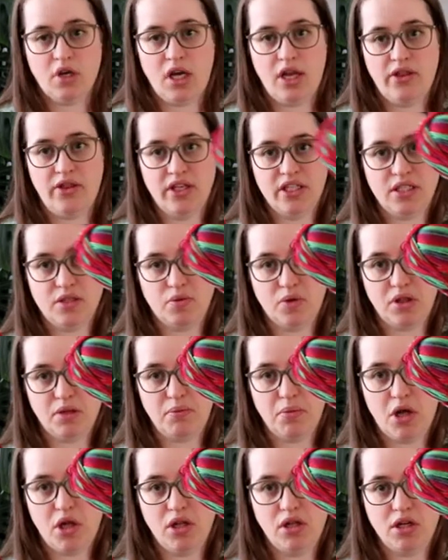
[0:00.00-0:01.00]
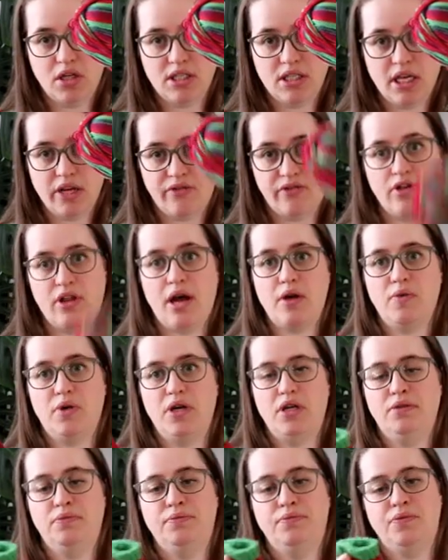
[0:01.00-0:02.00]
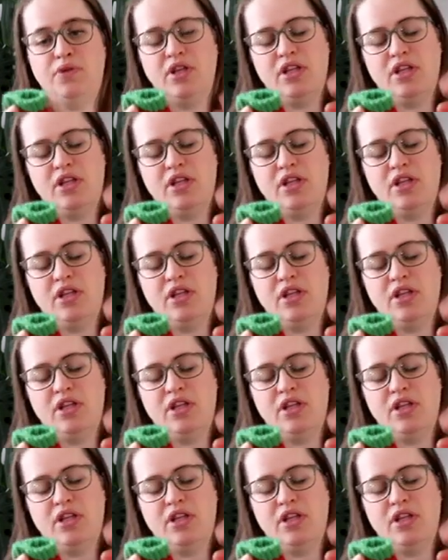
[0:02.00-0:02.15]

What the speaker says: And this is what the ball looks like for that one.